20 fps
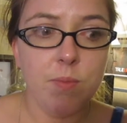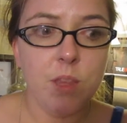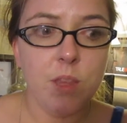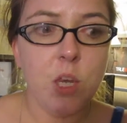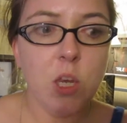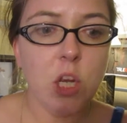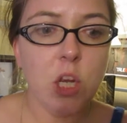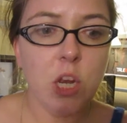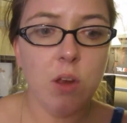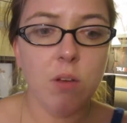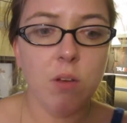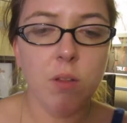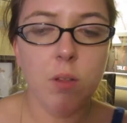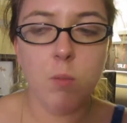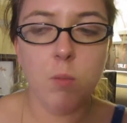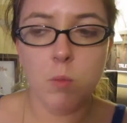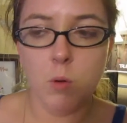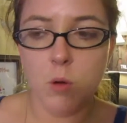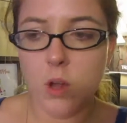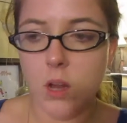And shower in the
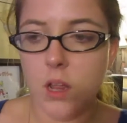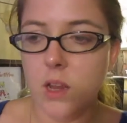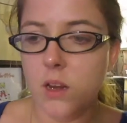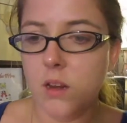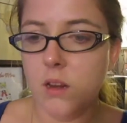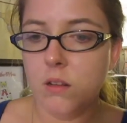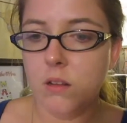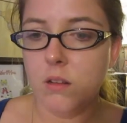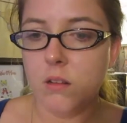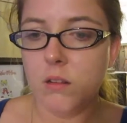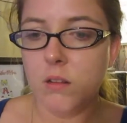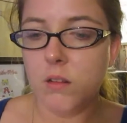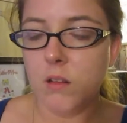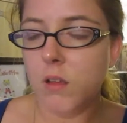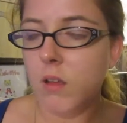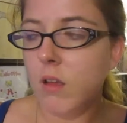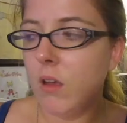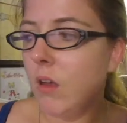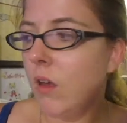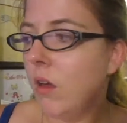morning.
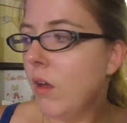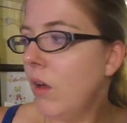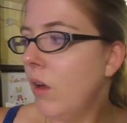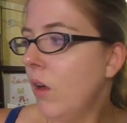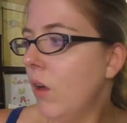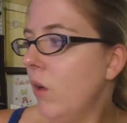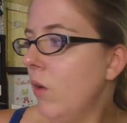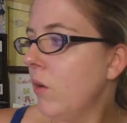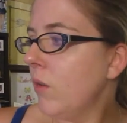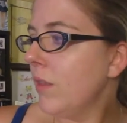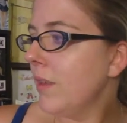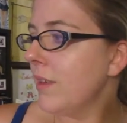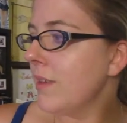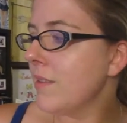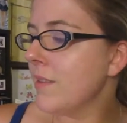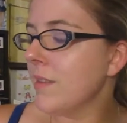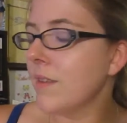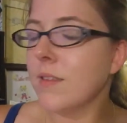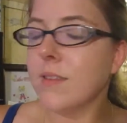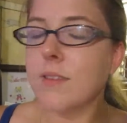Oh, that
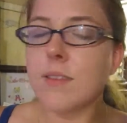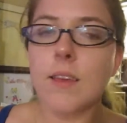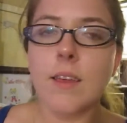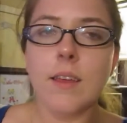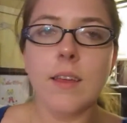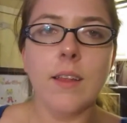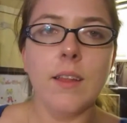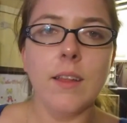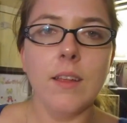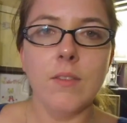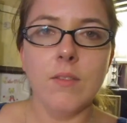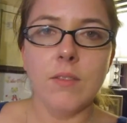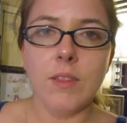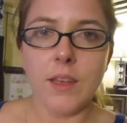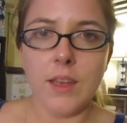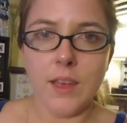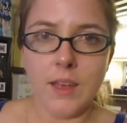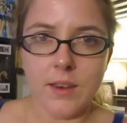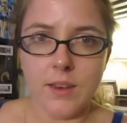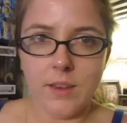sounds like a
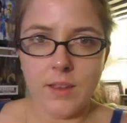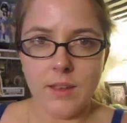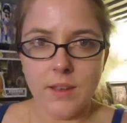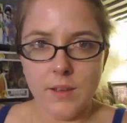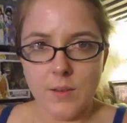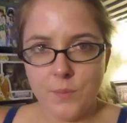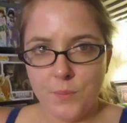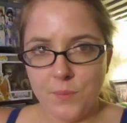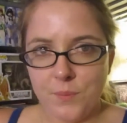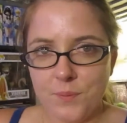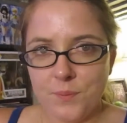lovely idea.